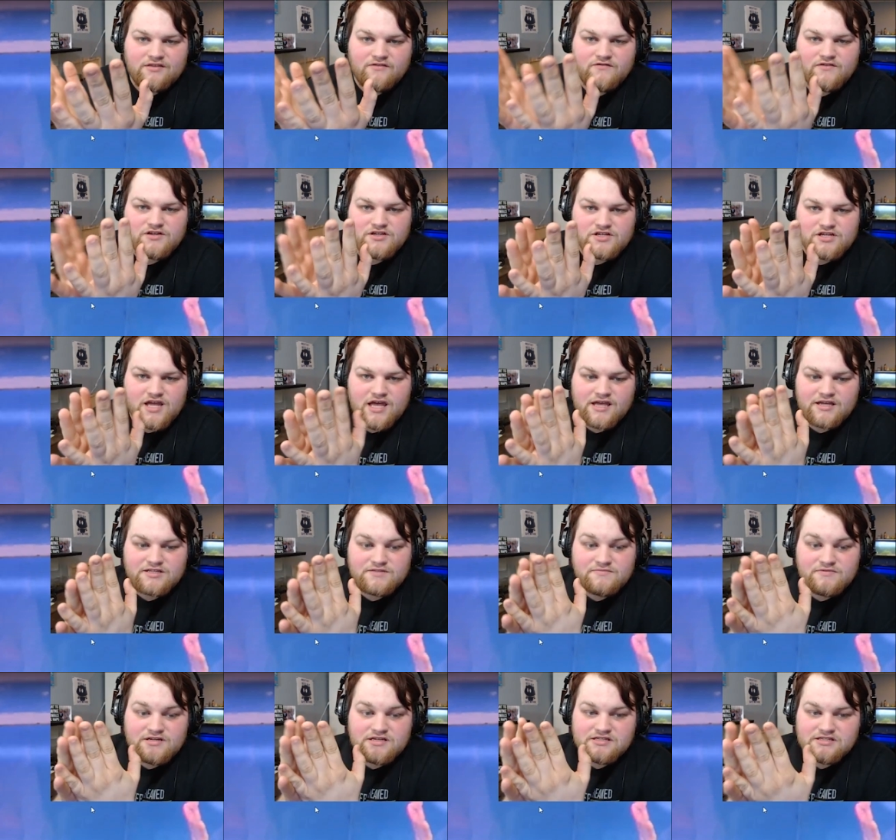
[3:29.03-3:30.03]
the fish tanks
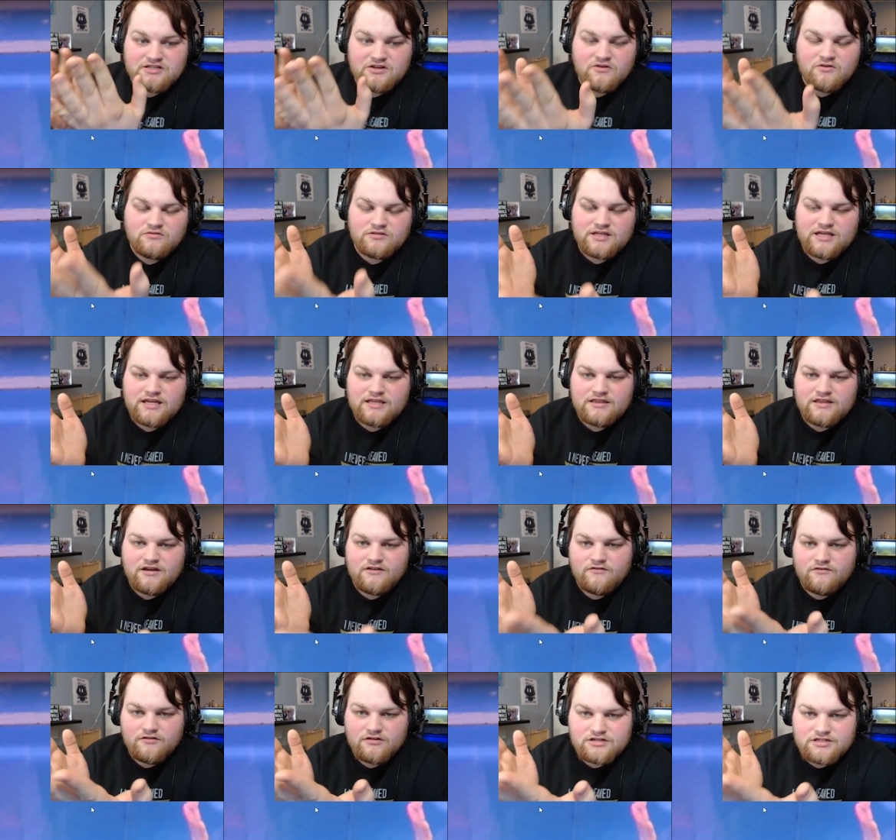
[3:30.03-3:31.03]
because they're only in
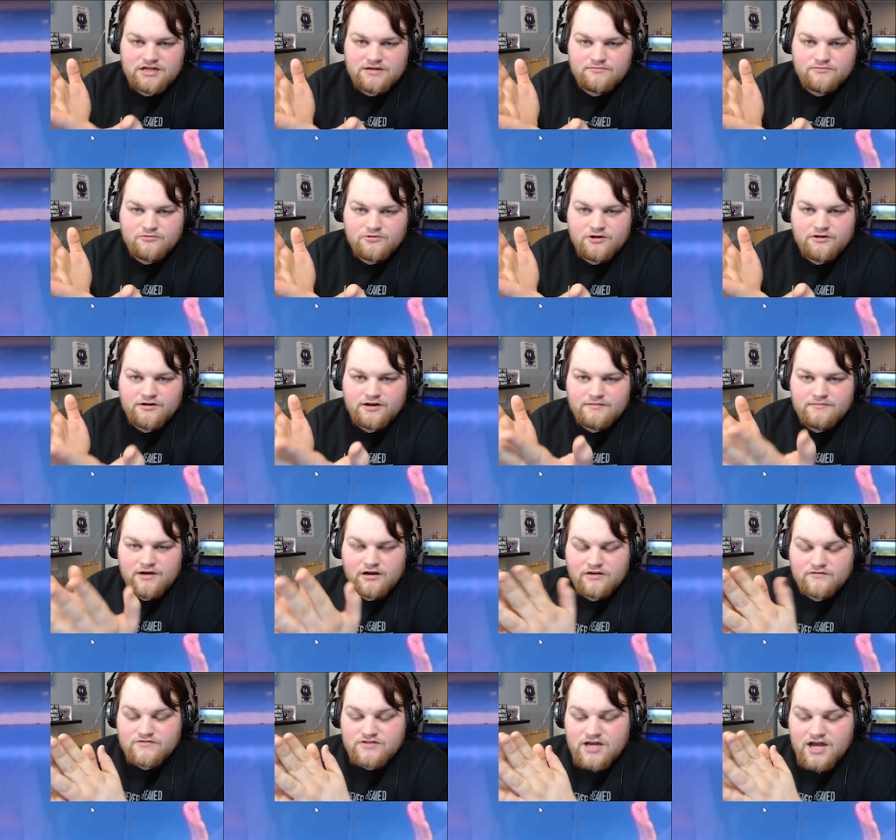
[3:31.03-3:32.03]
there for a temporary
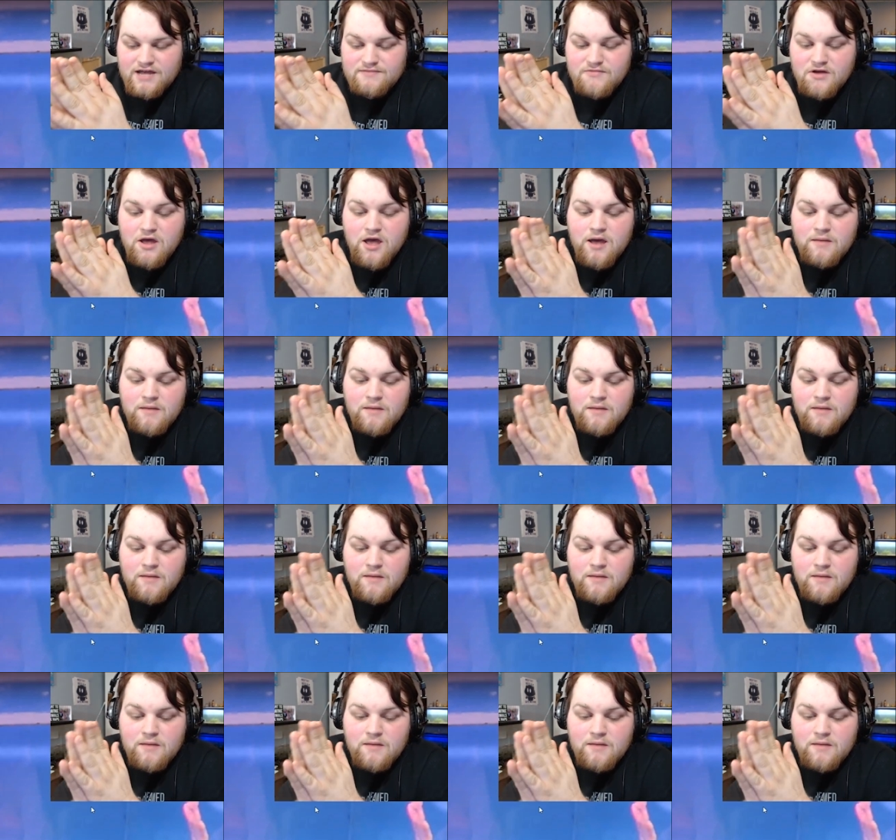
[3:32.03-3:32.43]
amount of time